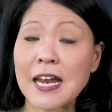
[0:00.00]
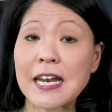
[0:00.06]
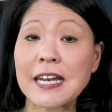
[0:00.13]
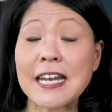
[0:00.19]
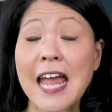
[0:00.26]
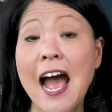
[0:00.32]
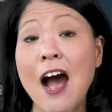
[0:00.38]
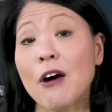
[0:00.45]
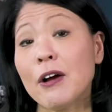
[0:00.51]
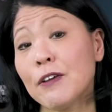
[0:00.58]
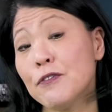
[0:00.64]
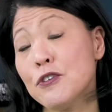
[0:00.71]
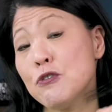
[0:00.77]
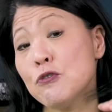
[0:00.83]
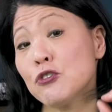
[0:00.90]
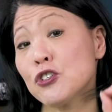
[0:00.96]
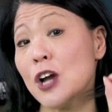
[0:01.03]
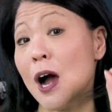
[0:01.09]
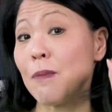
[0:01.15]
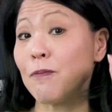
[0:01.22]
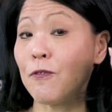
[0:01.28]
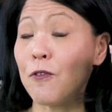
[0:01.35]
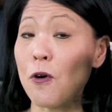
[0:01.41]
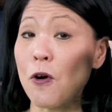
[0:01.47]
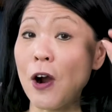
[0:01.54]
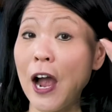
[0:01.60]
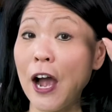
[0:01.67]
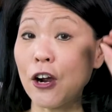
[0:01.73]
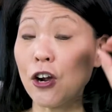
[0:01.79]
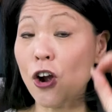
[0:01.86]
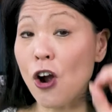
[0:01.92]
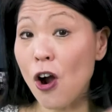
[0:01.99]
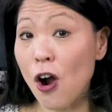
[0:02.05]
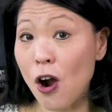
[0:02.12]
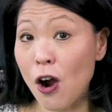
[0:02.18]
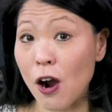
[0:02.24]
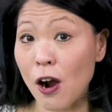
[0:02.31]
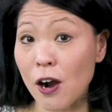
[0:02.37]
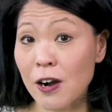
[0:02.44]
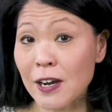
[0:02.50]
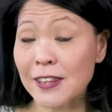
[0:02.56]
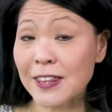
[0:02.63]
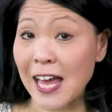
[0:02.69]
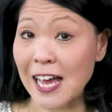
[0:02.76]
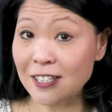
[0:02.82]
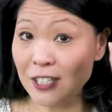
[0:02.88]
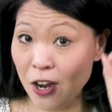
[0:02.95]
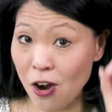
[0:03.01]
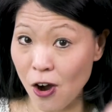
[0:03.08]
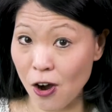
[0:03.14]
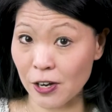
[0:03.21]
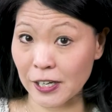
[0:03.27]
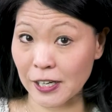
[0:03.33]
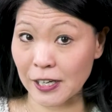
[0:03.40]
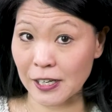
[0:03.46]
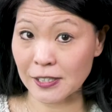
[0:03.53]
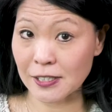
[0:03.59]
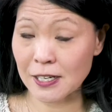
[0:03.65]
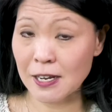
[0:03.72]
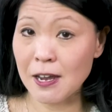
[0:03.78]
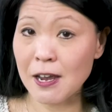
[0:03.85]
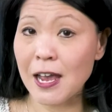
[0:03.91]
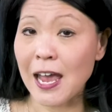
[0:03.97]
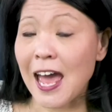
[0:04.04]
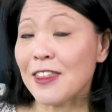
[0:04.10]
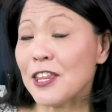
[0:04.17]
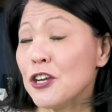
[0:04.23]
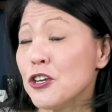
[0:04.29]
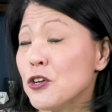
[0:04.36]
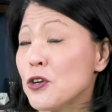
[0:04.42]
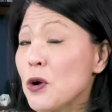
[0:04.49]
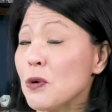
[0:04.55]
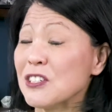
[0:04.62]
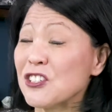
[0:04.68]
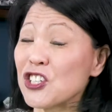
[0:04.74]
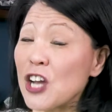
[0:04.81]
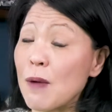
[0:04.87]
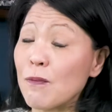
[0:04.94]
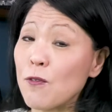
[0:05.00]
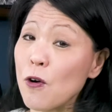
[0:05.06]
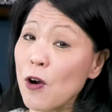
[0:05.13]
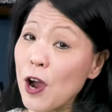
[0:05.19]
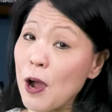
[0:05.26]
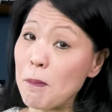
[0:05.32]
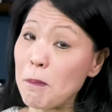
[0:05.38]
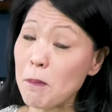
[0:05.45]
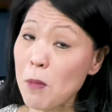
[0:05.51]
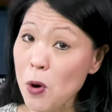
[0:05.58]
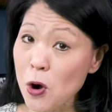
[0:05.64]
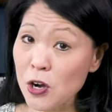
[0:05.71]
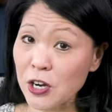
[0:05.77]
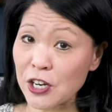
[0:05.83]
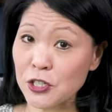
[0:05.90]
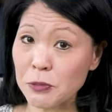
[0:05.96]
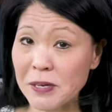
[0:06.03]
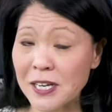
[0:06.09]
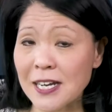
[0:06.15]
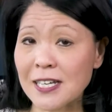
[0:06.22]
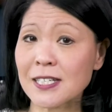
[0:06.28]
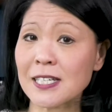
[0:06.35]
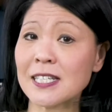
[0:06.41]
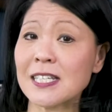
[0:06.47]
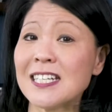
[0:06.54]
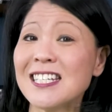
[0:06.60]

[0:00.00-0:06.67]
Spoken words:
Now, if you shop for a car, that's a hard hit, and then you go and shop for a mortgage because it's a